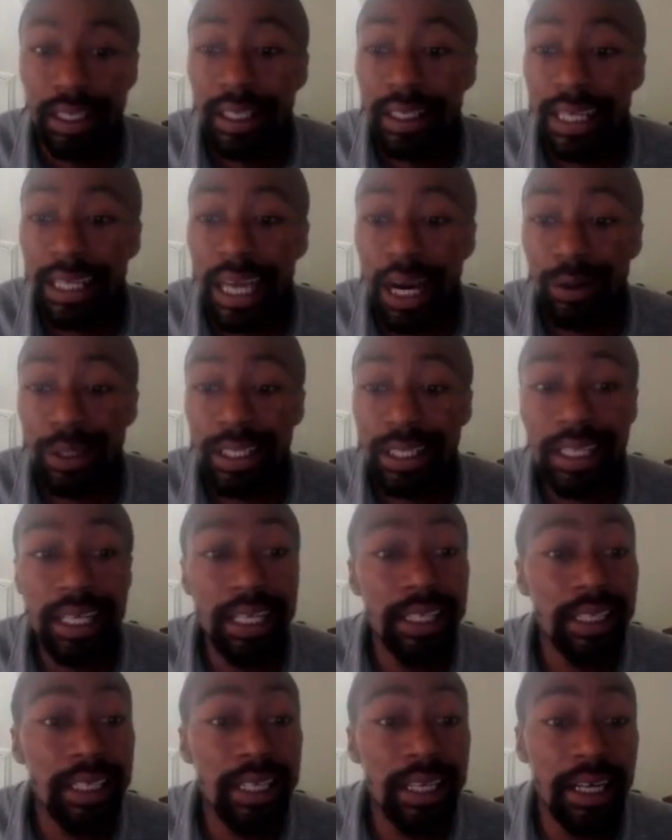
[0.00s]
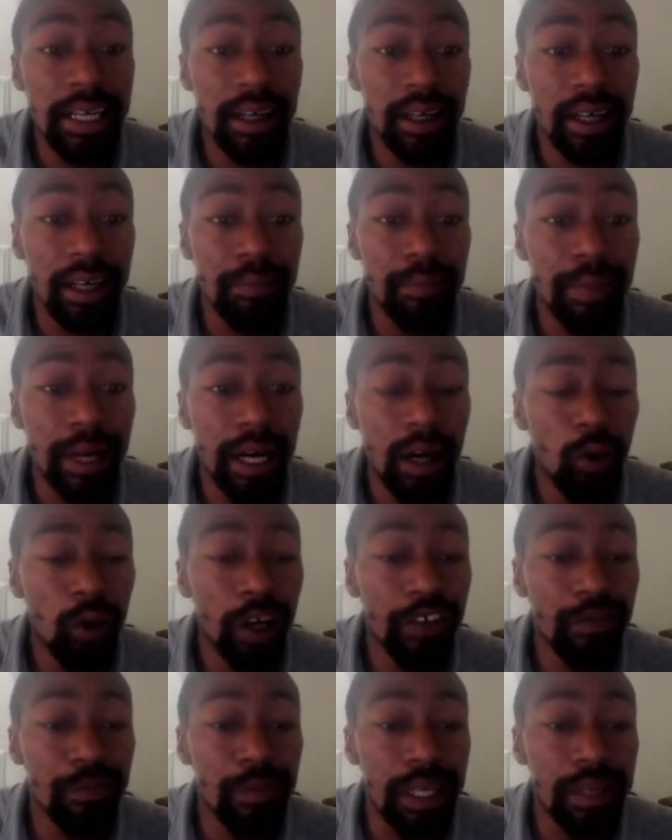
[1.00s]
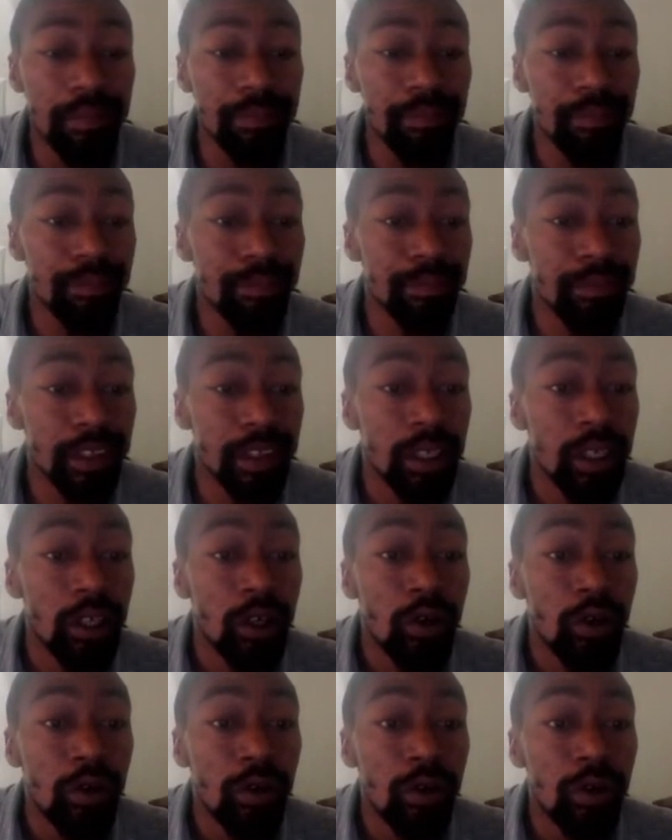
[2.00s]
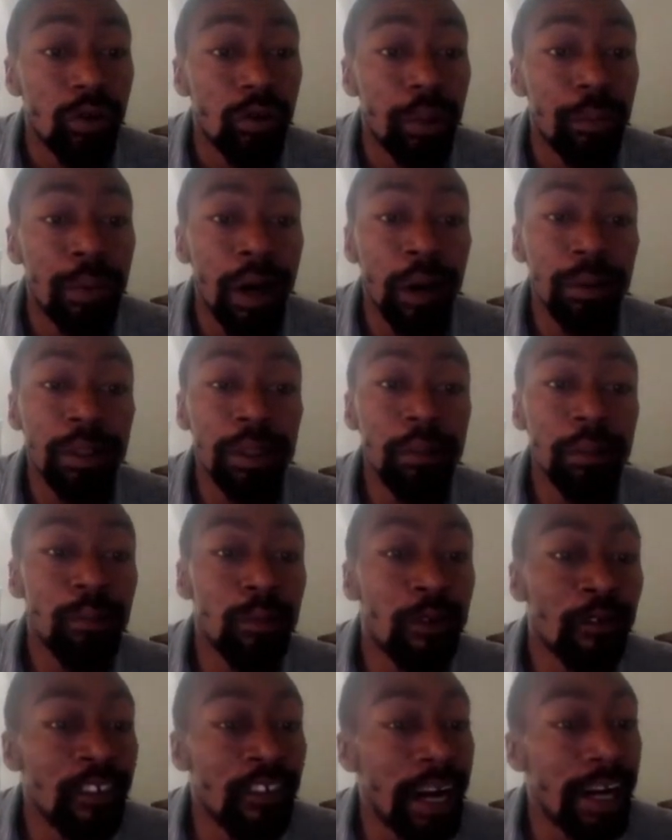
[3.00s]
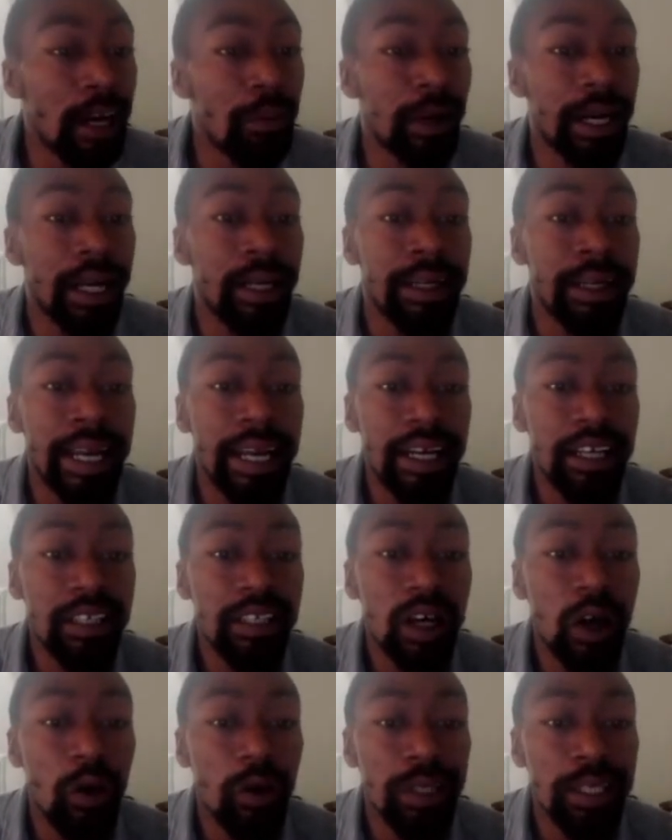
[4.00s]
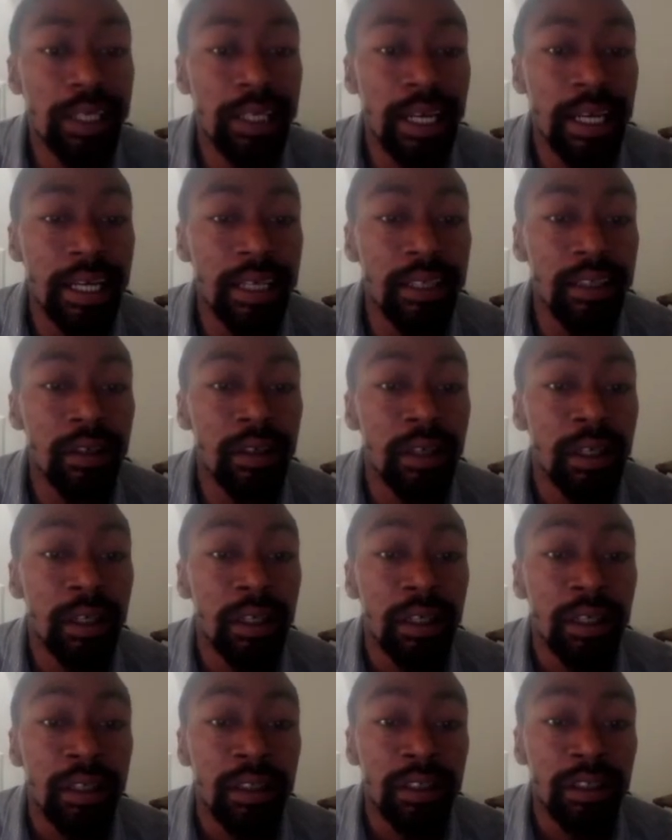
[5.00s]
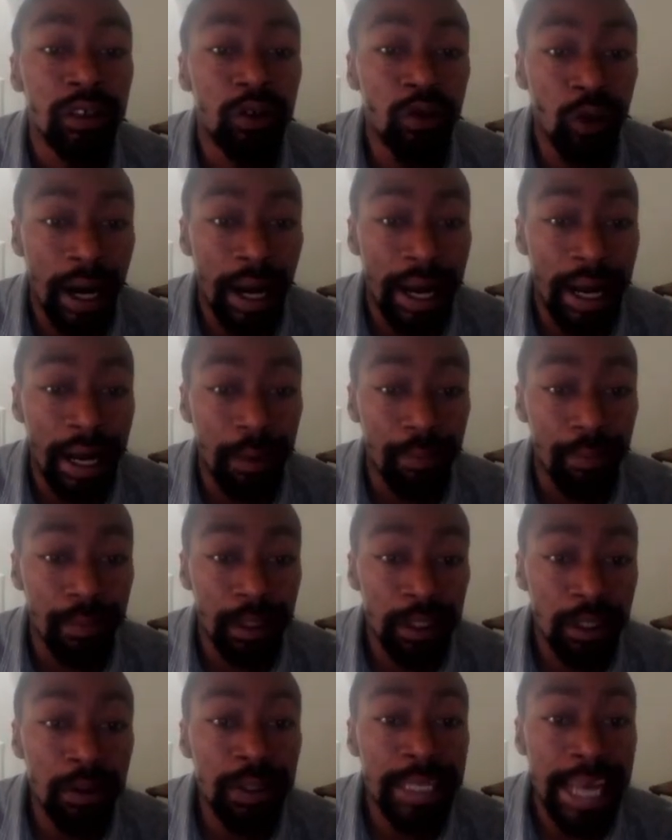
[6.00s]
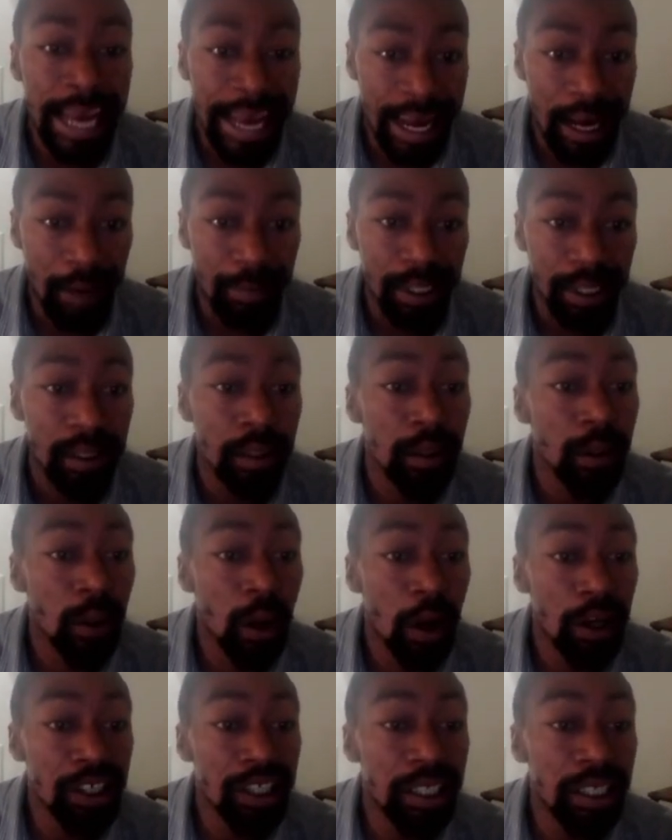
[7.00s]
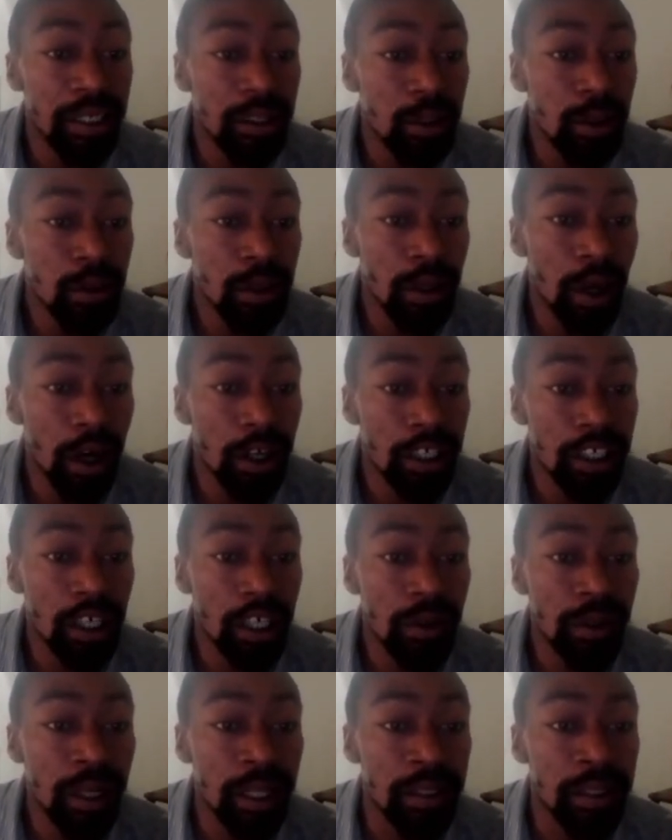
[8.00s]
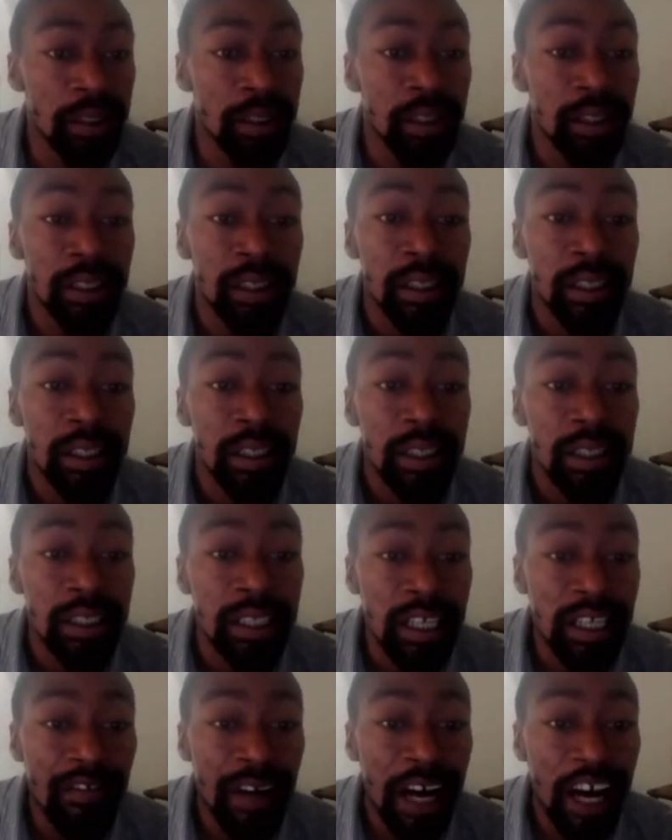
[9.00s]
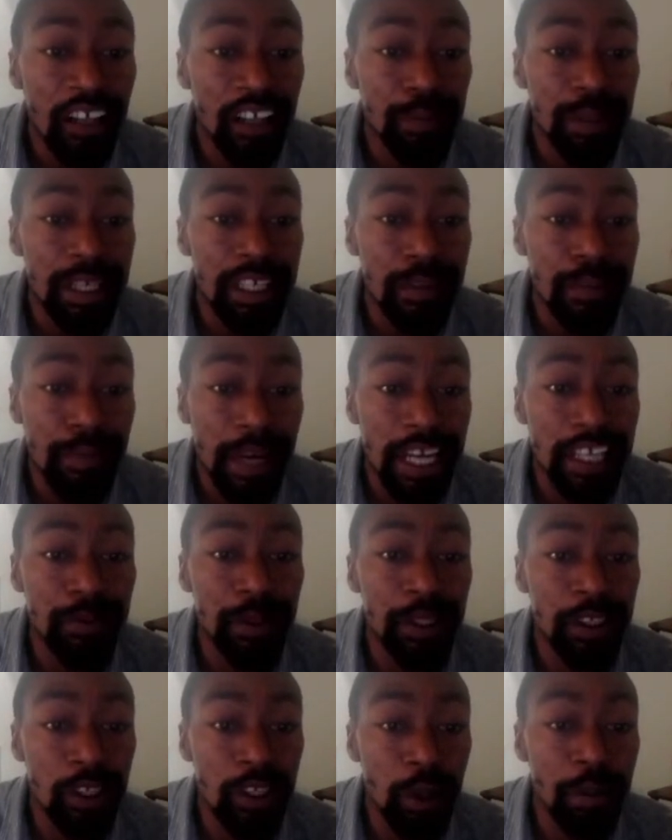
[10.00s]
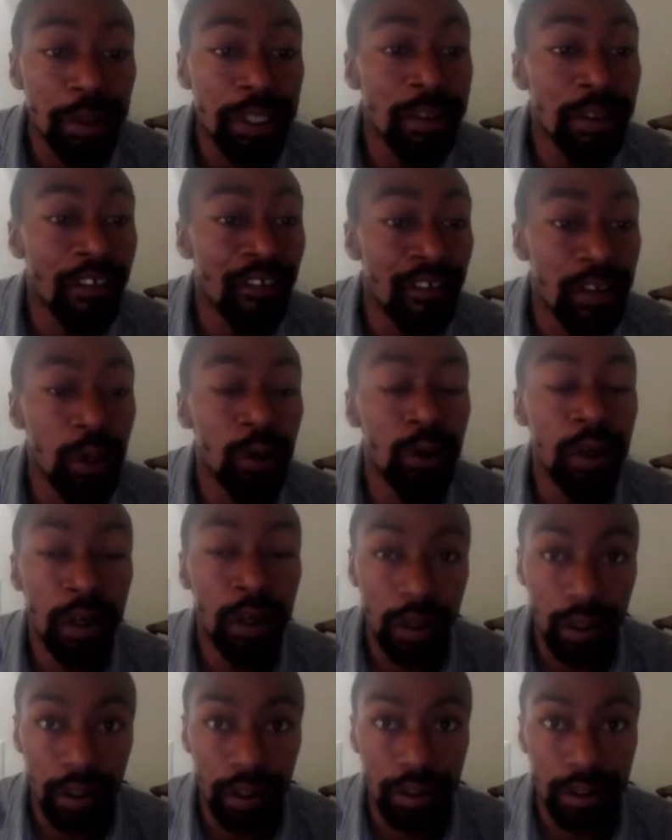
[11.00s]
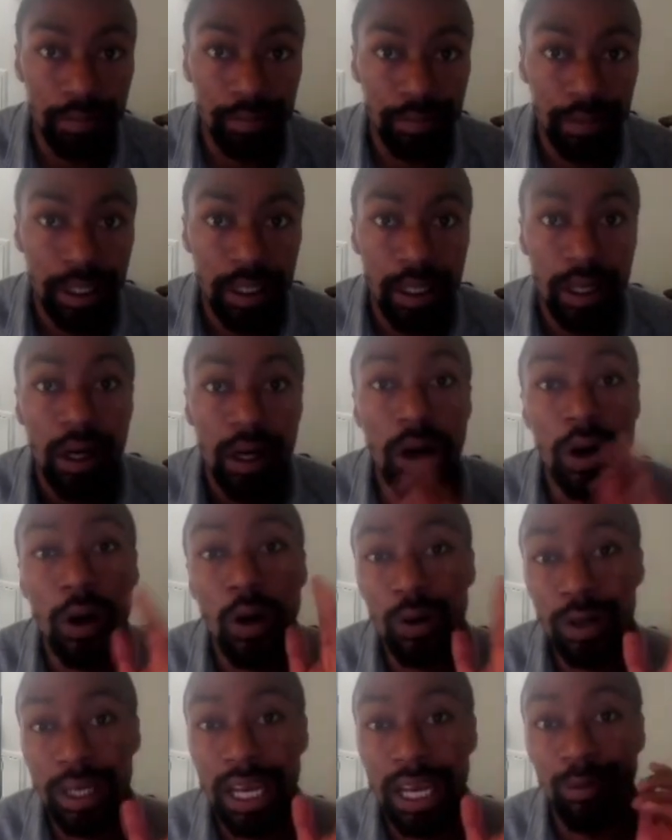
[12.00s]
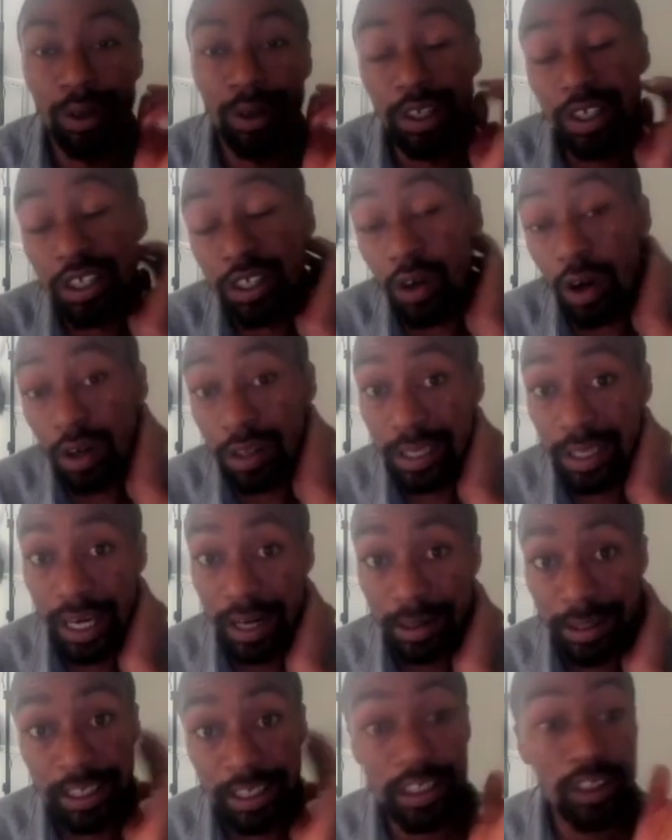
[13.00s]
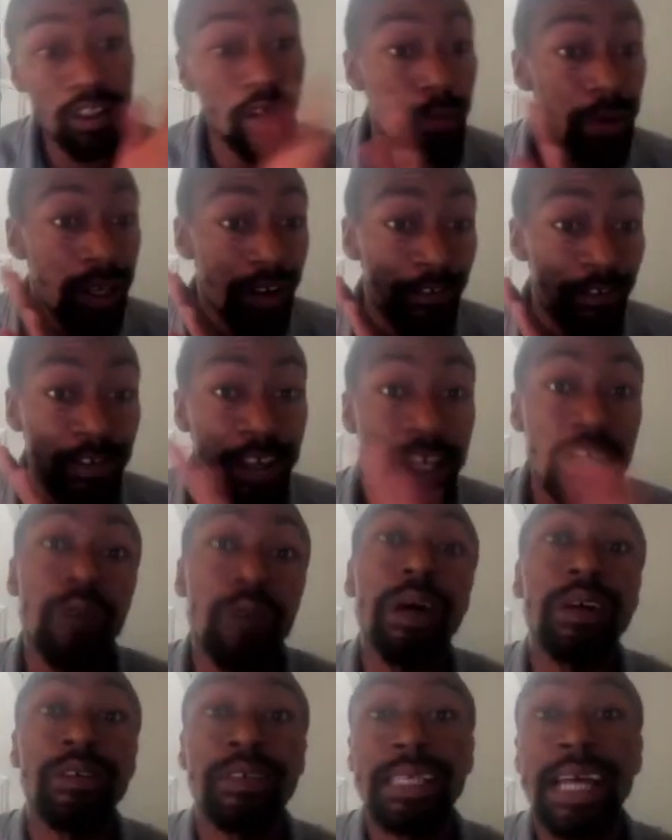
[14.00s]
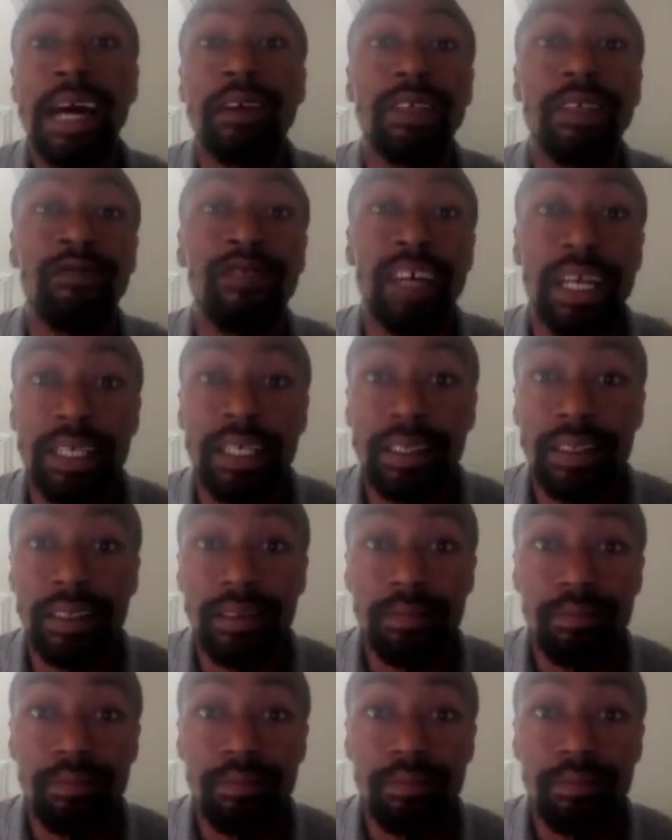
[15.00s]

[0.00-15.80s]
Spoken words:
Now it says here, and bear with me, Republican firebrand Candace Owens getting to Gab, launching a new talk show that she vows to be a space for conservatives to feel heard. Okay, we're going to start there. This is going to be a video about sound advice.